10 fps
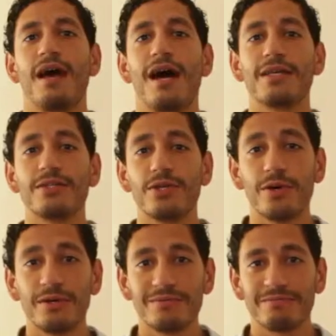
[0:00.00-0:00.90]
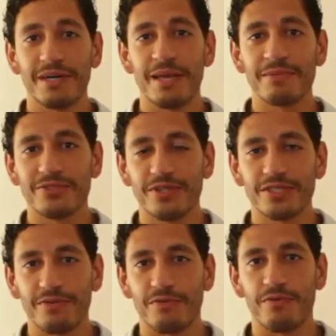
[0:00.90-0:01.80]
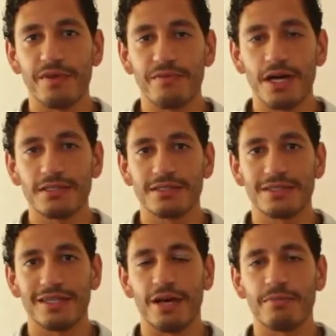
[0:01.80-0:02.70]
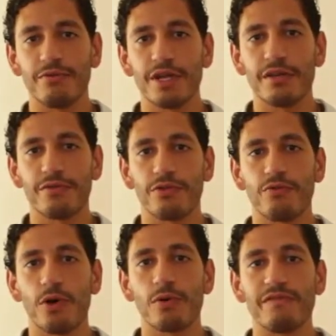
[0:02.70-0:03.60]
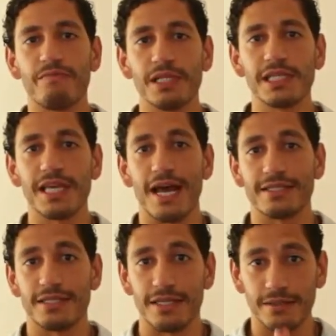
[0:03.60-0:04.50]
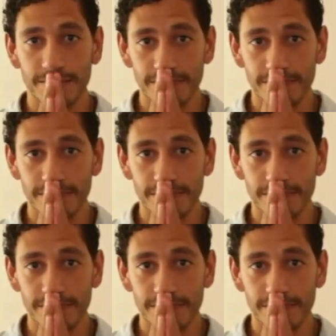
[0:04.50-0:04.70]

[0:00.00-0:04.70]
How you doing? My name is Christopher Rivas, and I'll be reading for the role of Billy Cassidy.